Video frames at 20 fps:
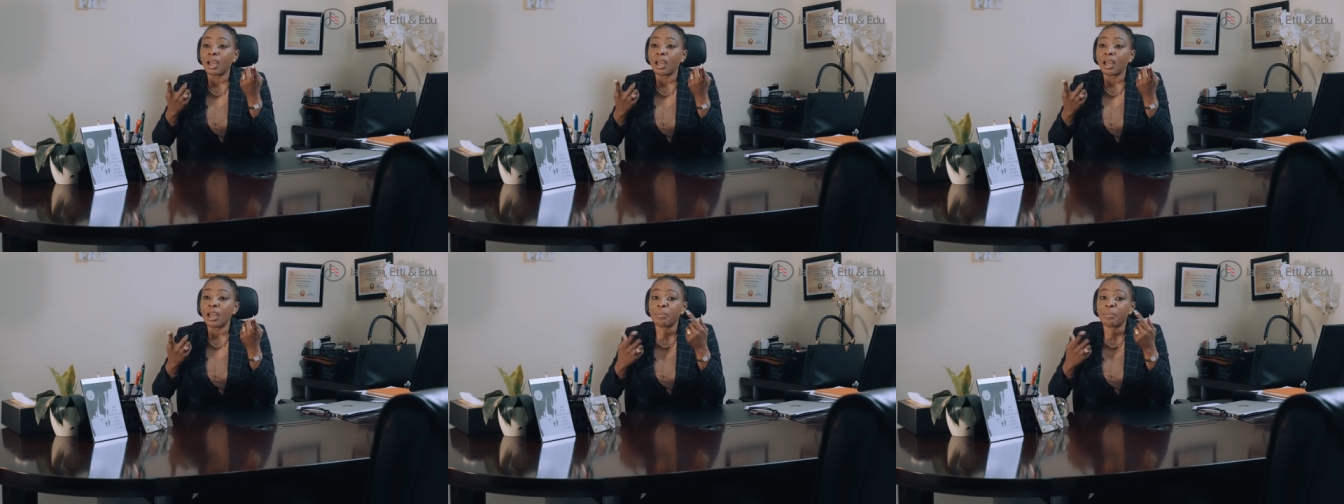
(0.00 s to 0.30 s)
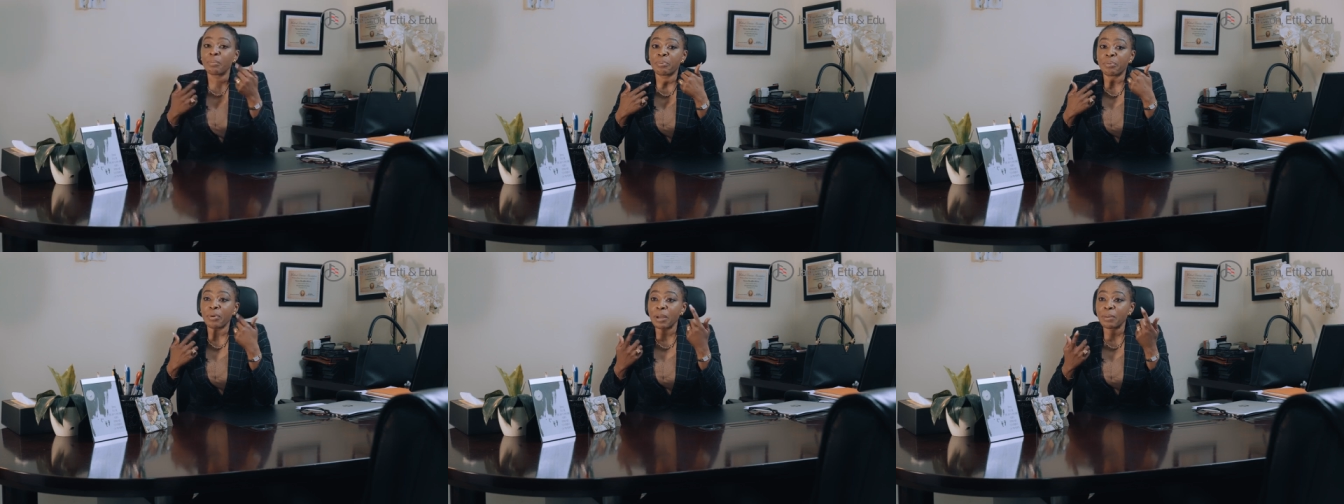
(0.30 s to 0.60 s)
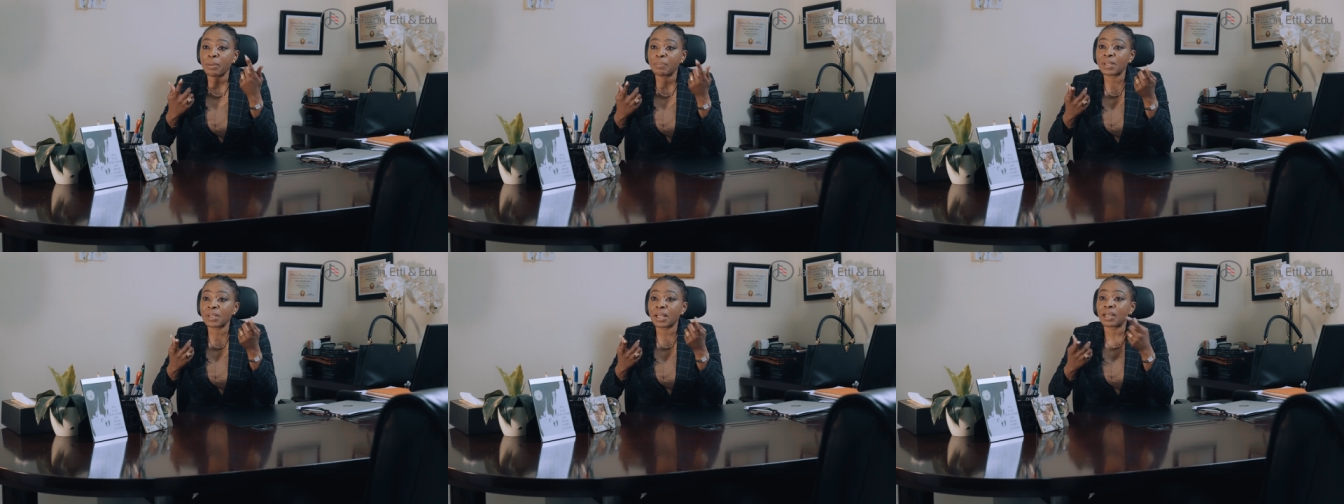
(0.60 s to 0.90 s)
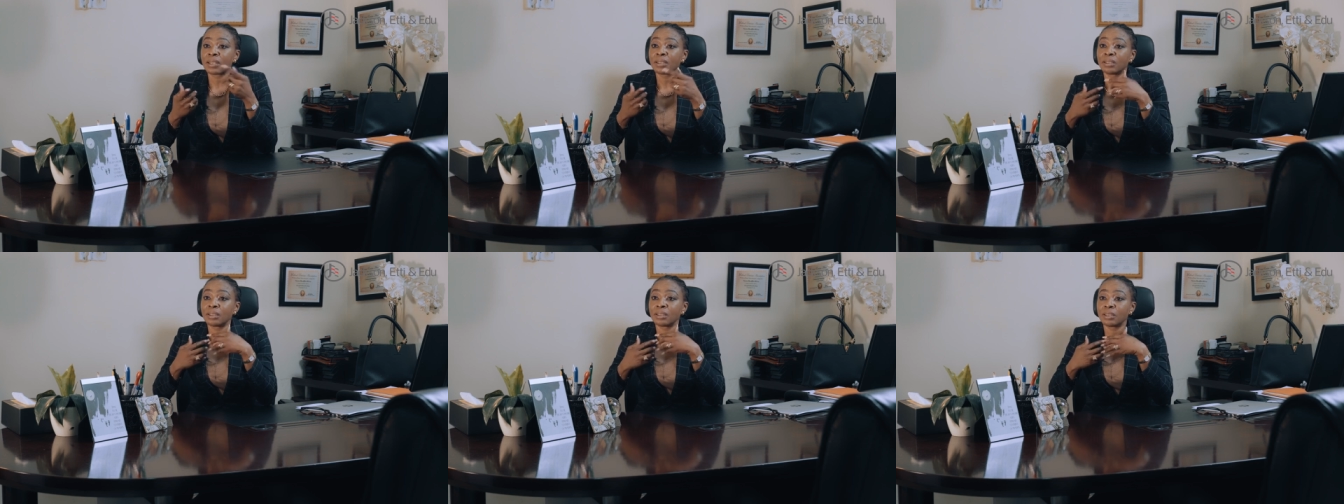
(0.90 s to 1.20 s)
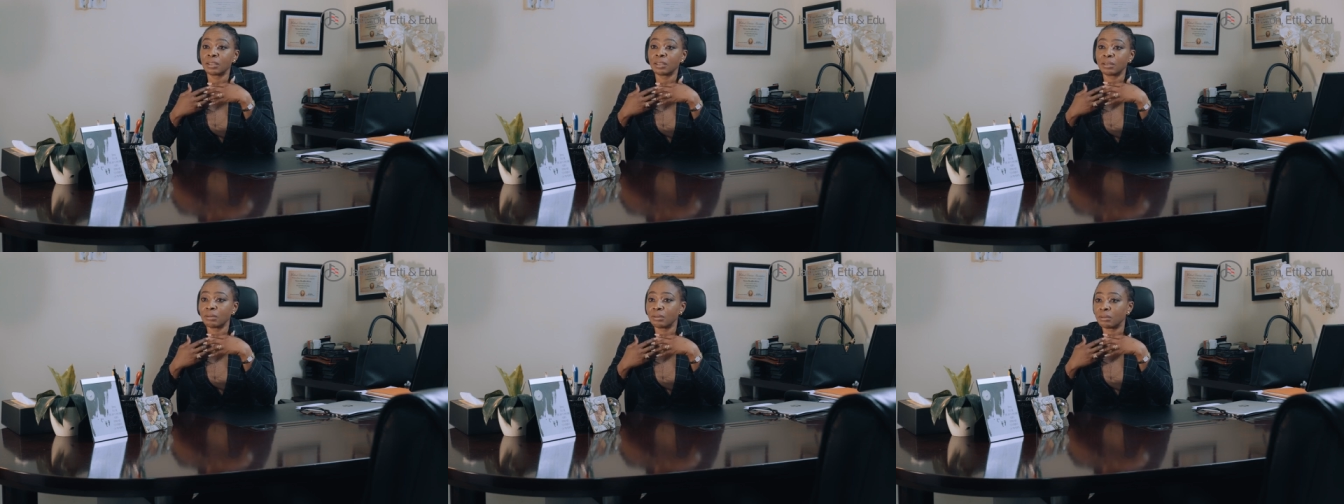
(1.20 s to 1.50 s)
preps
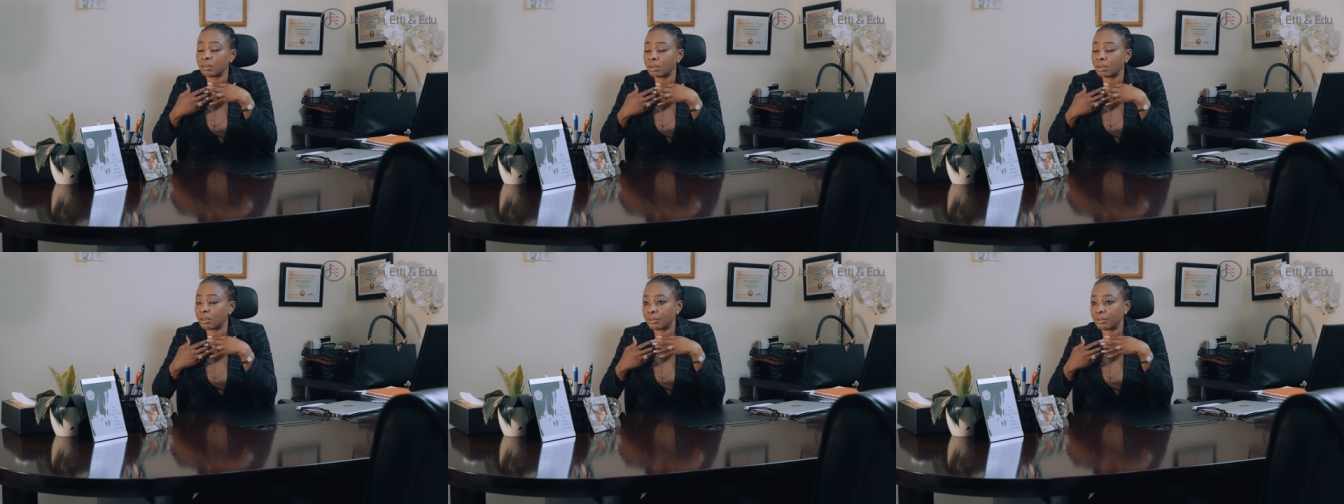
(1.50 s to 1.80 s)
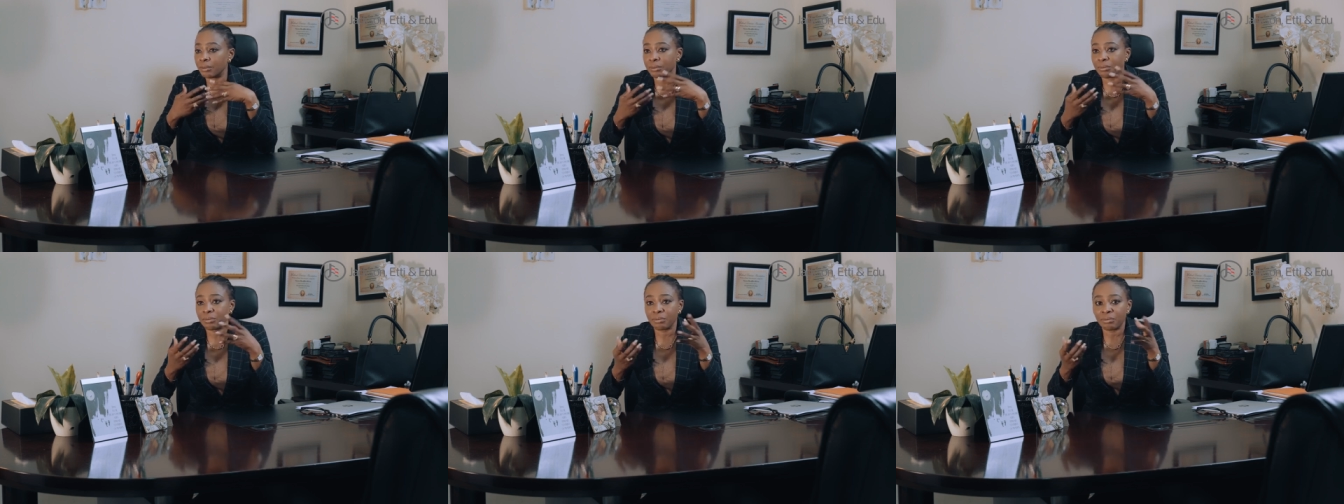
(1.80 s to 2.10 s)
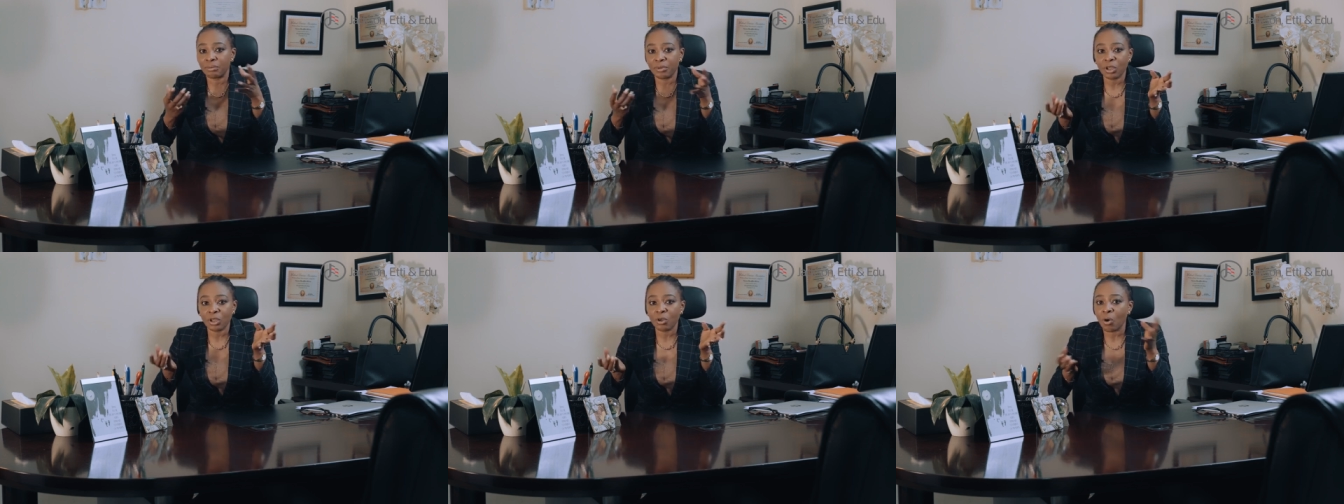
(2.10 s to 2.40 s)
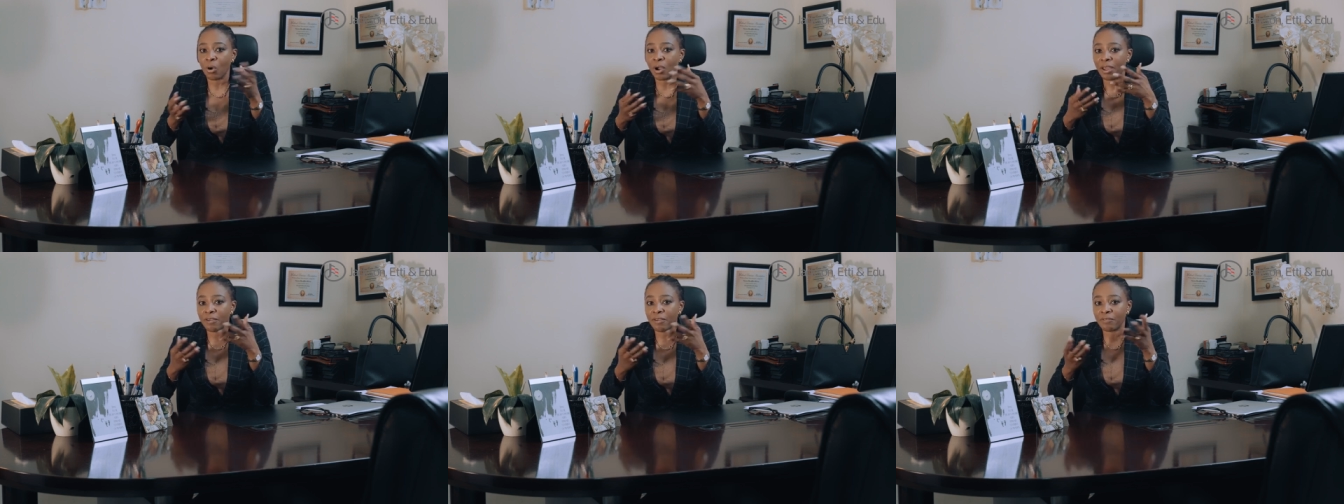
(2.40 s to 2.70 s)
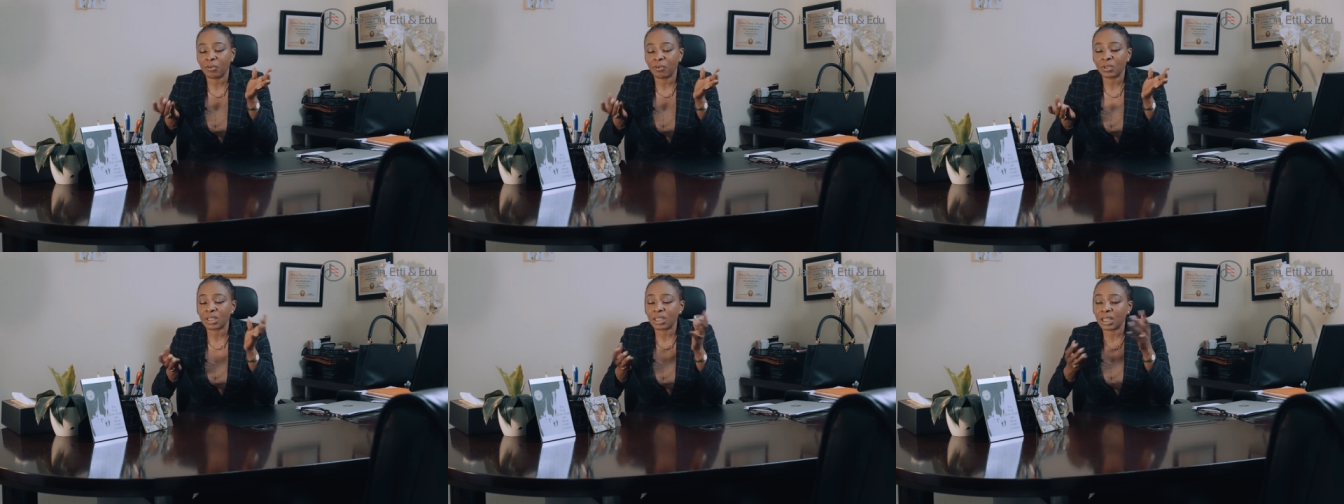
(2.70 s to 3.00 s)
and rigor
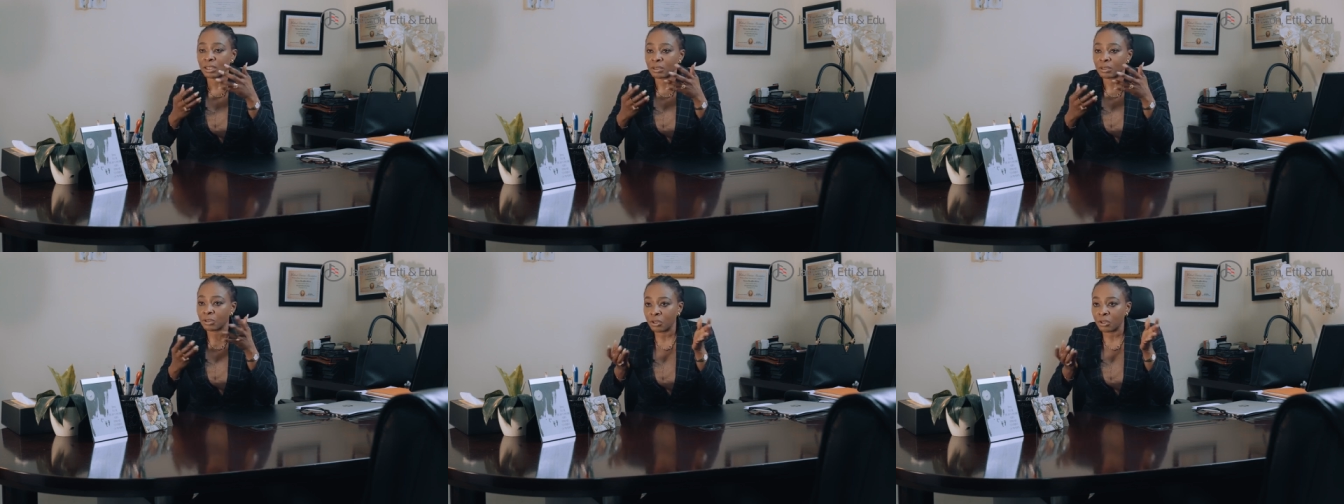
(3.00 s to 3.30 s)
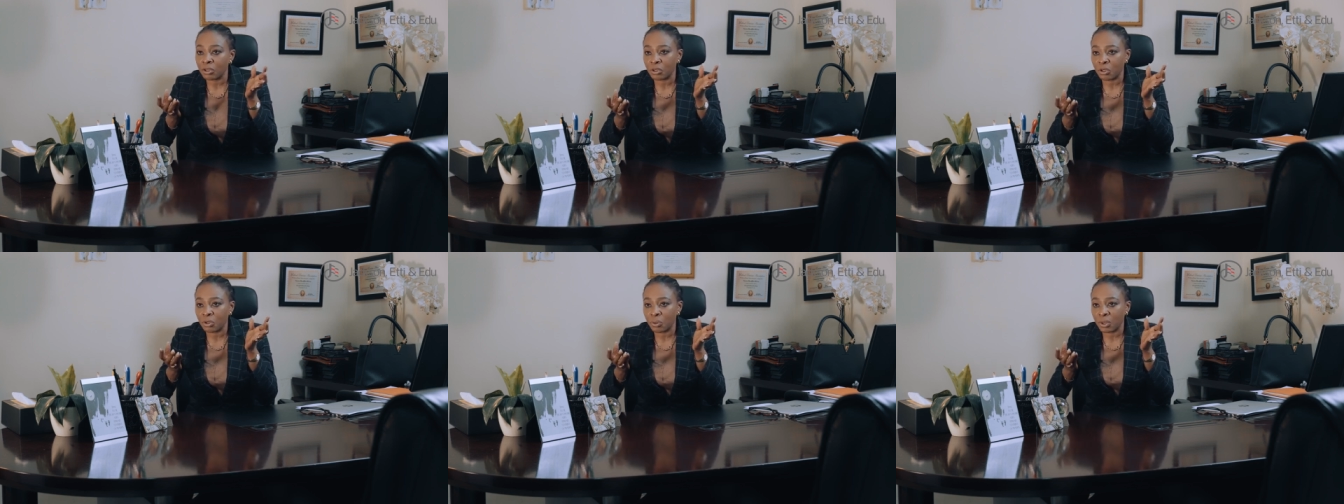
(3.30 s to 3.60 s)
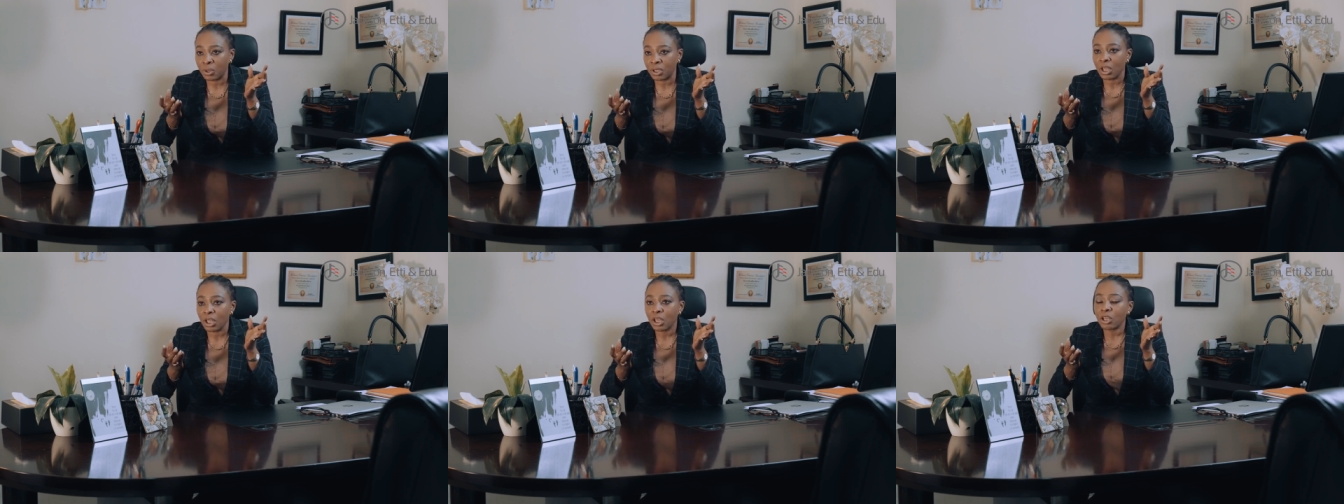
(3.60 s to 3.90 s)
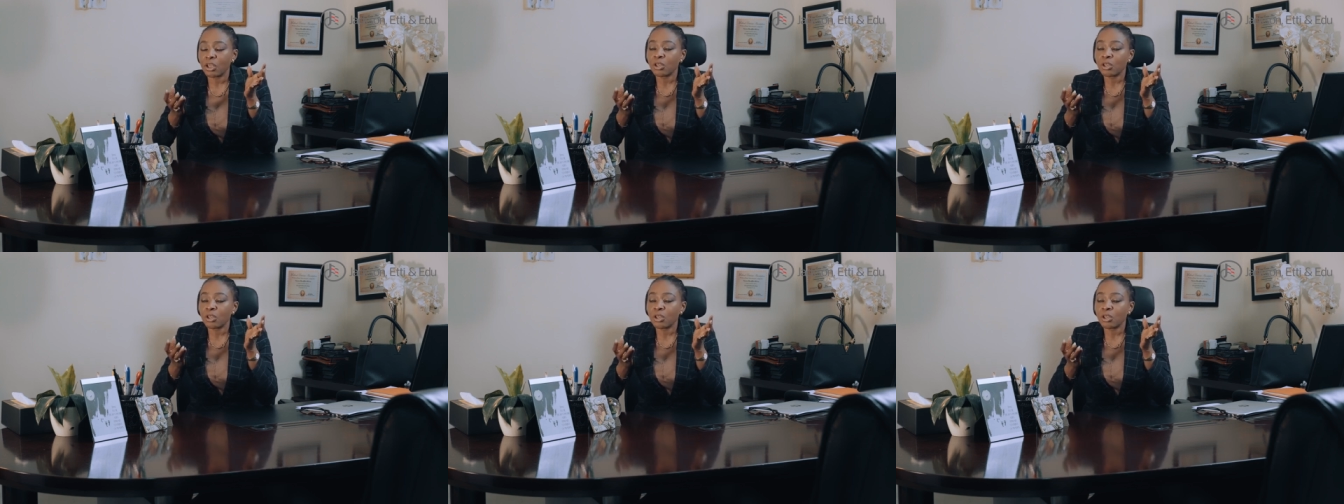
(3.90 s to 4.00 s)
efforts that's gone into it.